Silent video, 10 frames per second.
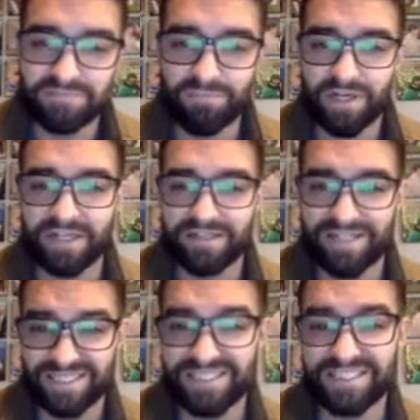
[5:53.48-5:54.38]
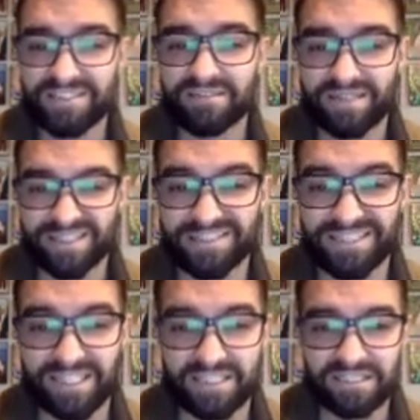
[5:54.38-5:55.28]
but it still
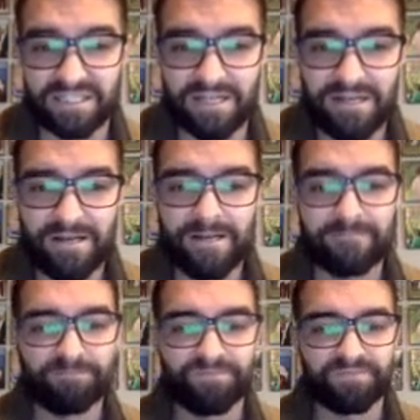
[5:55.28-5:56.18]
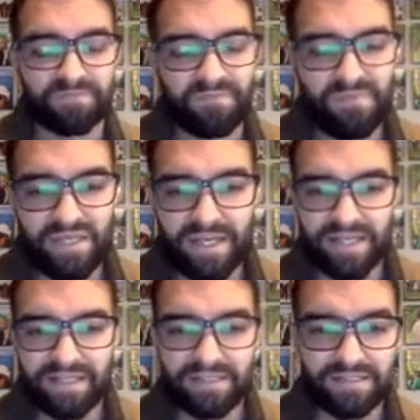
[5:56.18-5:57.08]
exists.
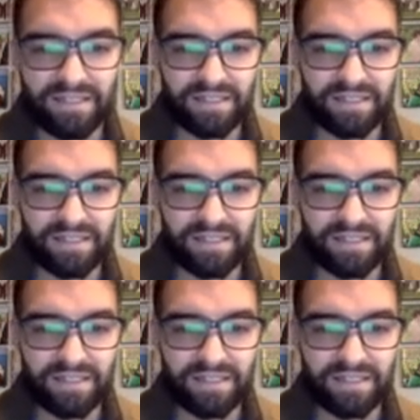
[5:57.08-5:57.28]
And